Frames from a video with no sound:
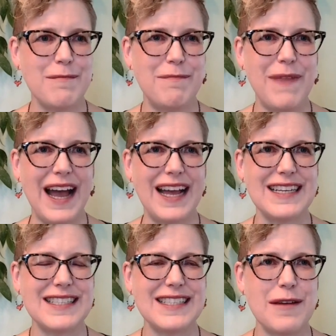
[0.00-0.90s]

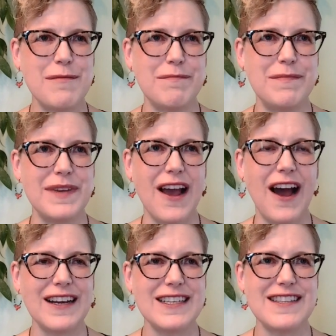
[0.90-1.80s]
But
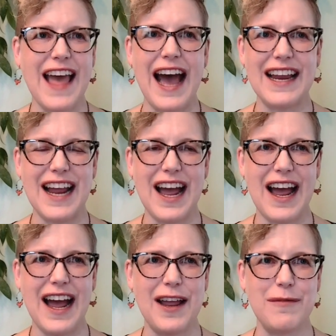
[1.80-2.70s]
beyond that,
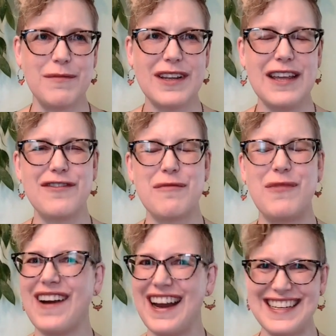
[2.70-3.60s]
I'm looking for
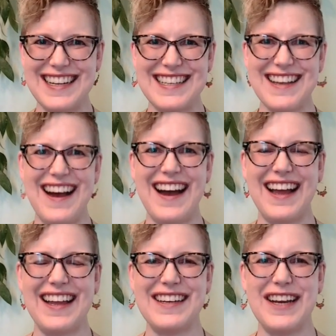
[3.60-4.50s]
more ideas
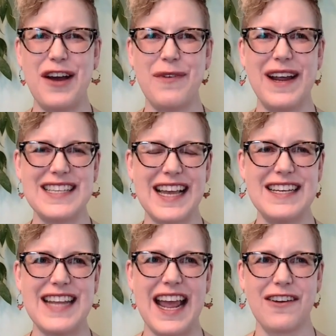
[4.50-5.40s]
on ways I can
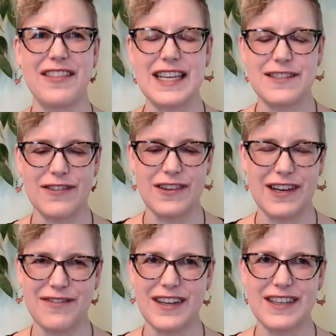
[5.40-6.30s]
tailor things for their
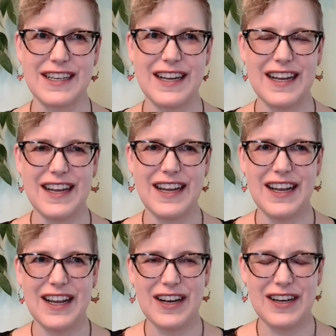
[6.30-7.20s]
different
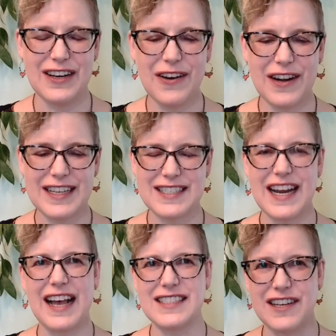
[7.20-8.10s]
learning
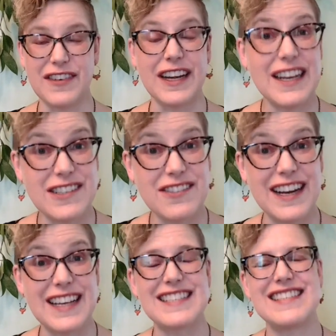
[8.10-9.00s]
styles, different
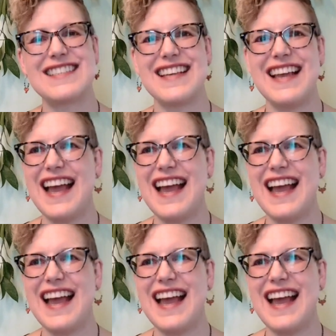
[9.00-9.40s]
interests.